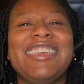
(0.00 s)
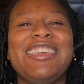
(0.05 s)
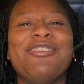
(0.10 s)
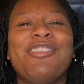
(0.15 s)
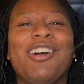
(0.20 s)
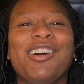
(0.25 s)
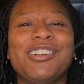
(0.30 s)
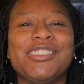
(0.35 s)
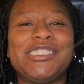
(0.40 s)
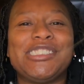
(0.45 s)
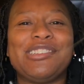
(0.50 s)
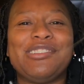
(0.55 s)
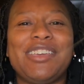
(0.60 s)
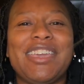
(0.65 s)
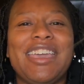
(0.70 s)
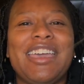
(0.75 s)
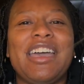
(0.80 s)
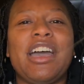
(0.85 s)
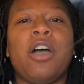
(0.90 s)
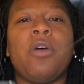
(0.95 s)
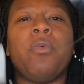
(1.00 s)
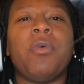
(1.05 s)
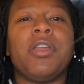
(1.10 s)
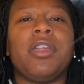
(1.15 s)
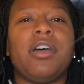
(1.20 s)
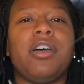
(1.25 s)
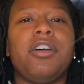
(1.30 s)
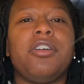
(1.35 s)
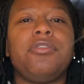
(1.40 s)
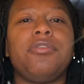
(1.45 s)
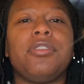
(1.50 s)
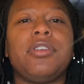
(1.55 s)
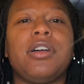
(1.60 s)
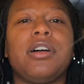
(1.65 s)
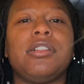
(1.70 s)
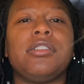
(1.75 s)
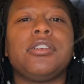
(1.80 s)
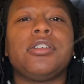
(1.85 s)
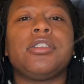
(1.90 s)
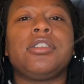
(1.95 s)
You also get a
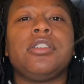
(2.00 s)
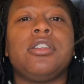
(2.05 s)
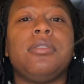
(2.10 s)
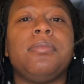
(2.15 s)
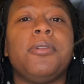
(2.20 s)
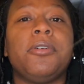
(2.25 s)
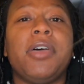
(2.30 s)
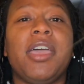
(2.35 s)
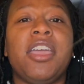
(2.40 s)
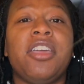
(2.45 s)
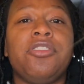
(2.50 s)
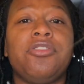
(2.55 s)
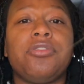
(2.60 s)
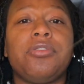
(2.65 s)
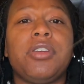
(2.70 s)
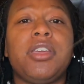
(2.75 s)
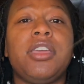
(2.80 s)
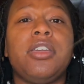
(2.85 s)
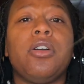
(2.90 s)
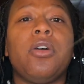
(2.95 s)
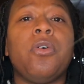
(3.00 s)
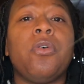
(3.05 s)
$100 global entry